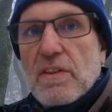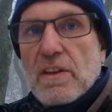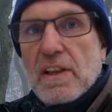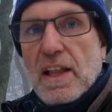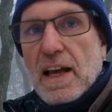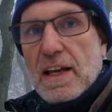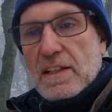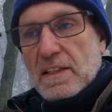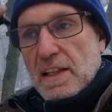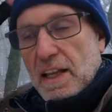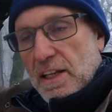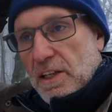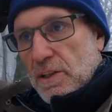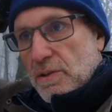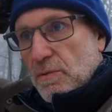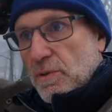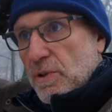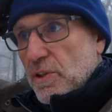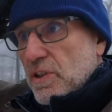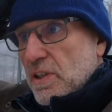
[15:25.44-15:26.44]
on. The last
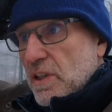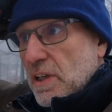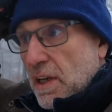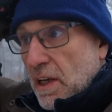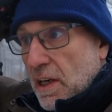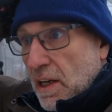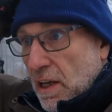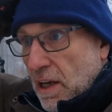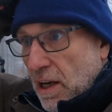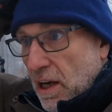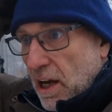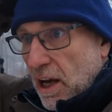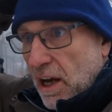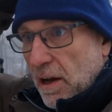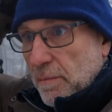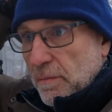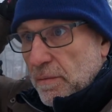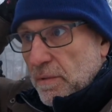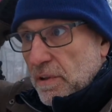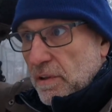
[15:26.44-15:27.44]
lens was
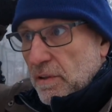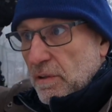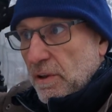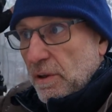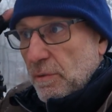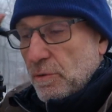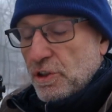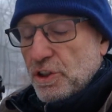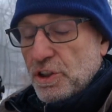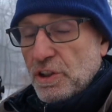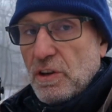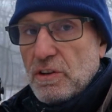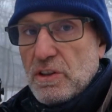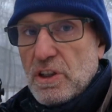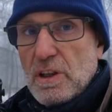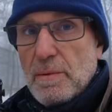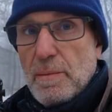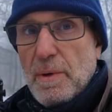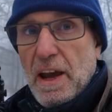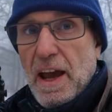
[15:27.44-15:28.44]
um, it was
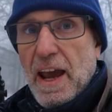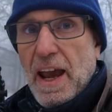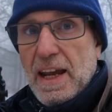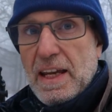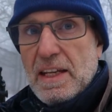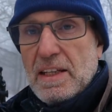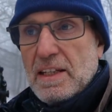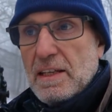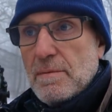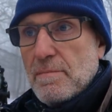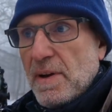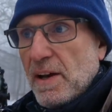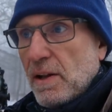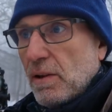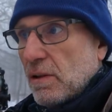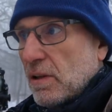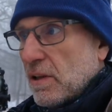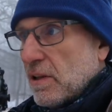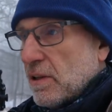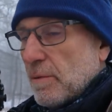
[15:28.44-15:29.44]
shot at about 80
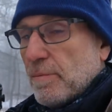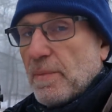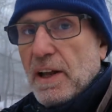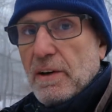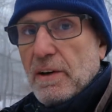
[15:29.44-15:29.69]
mil the